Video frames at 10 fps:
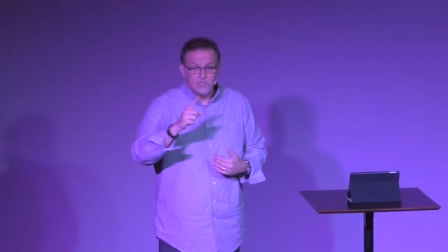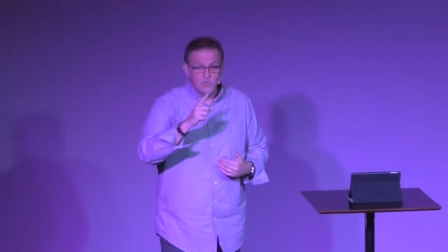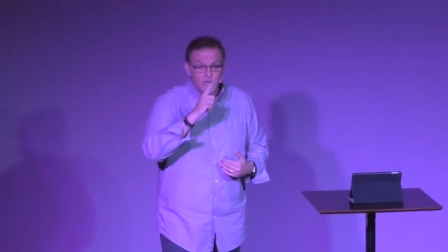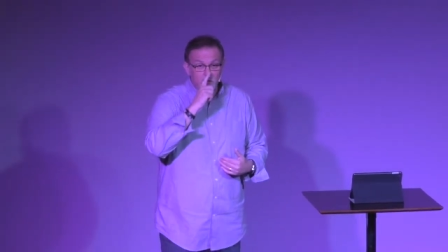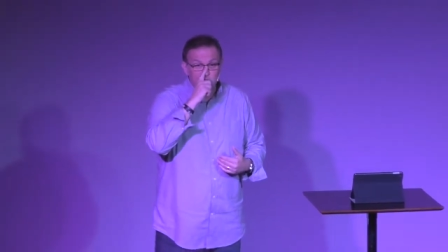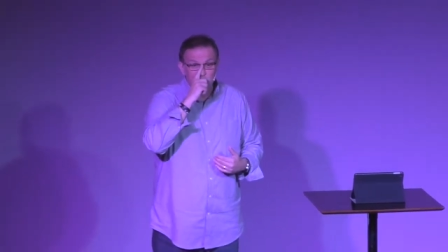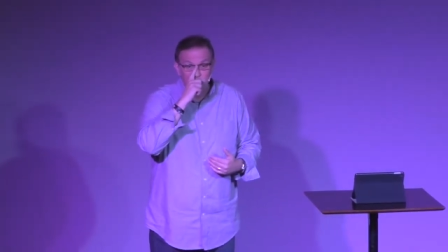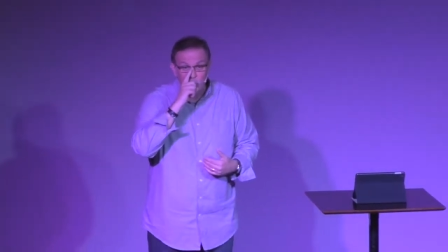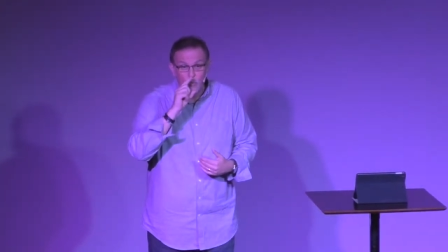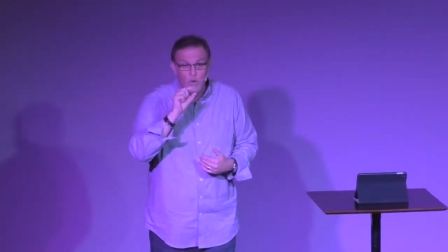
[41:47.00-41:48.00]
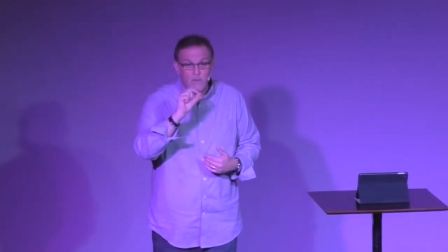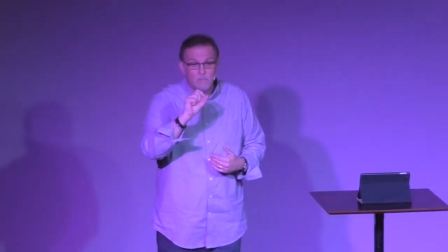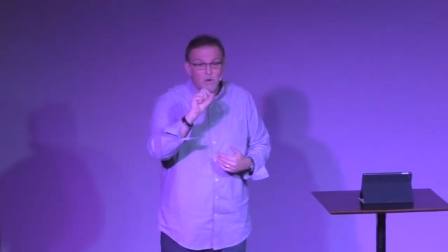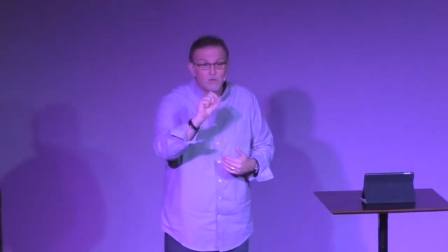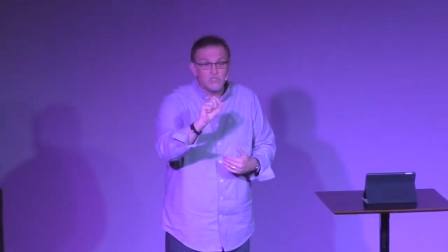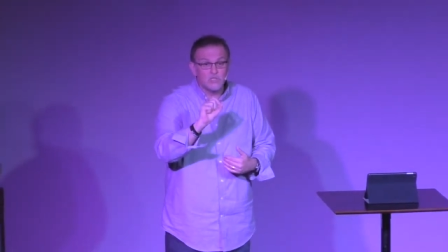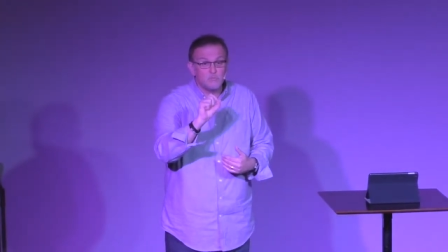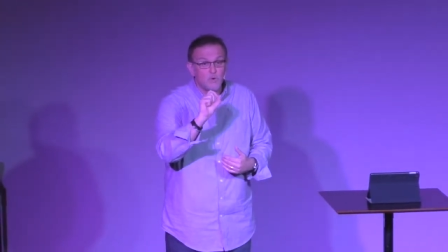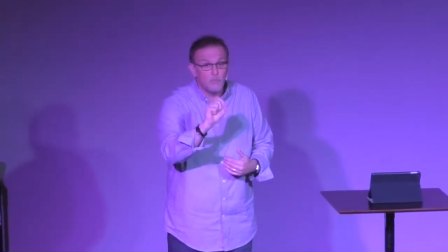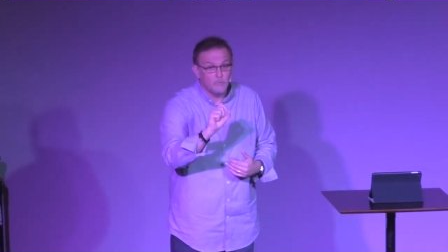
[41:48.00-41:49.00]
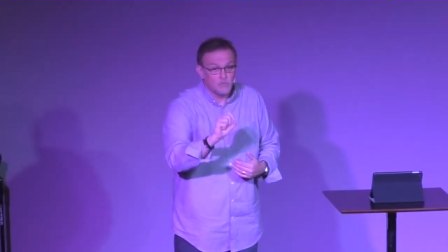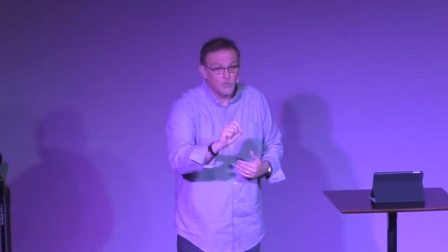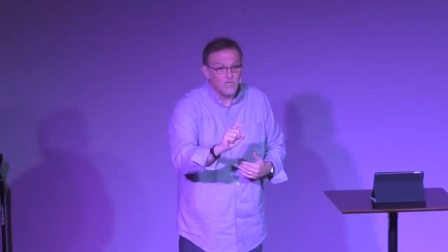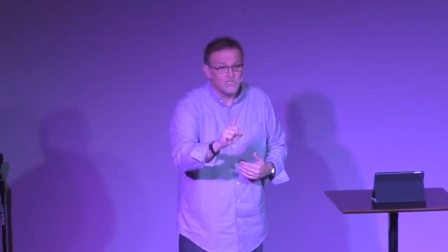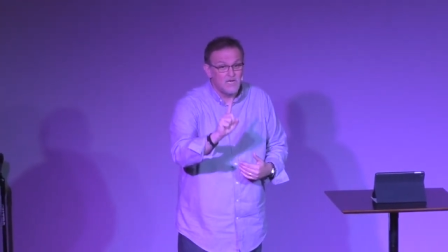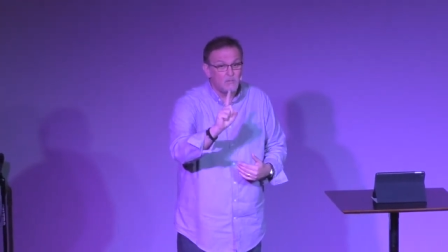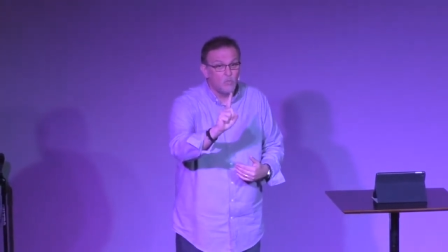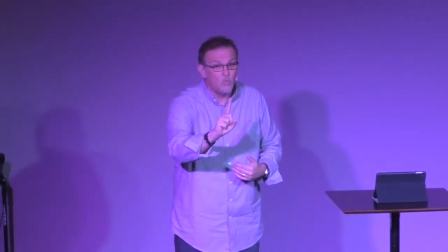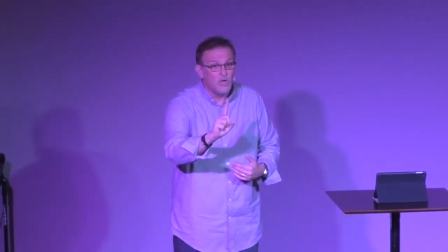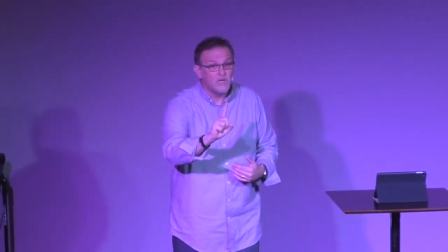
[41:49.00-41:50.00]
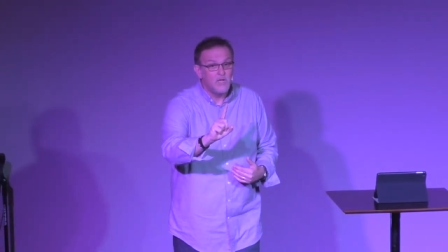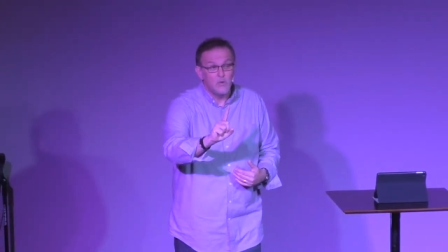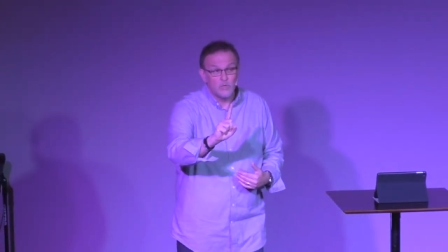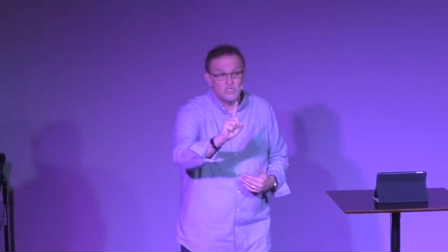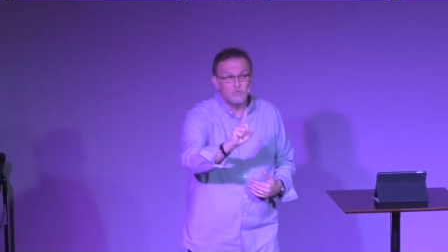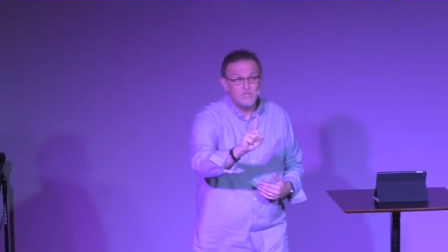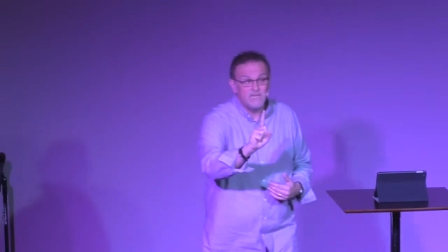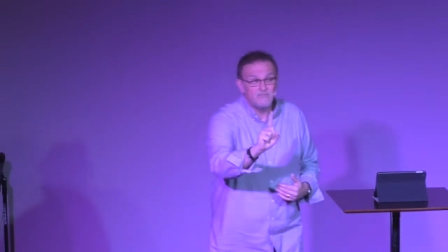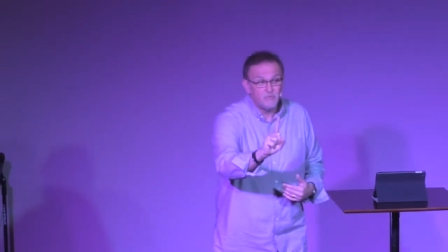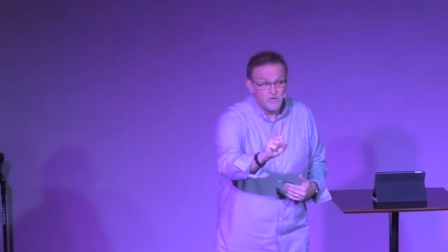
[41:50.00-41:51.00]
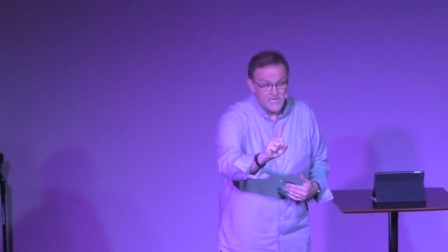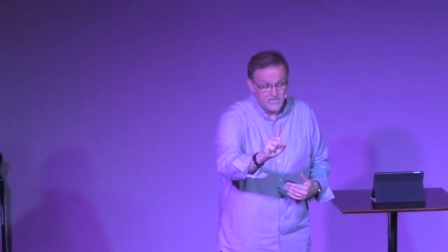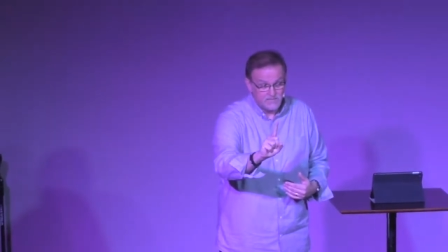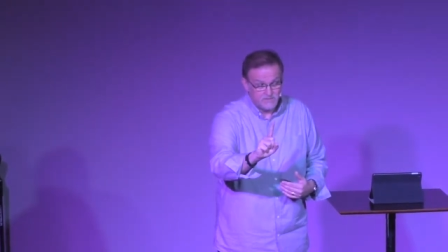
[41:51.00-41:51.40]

So here's what Moses' purpose was. Number one was to get free.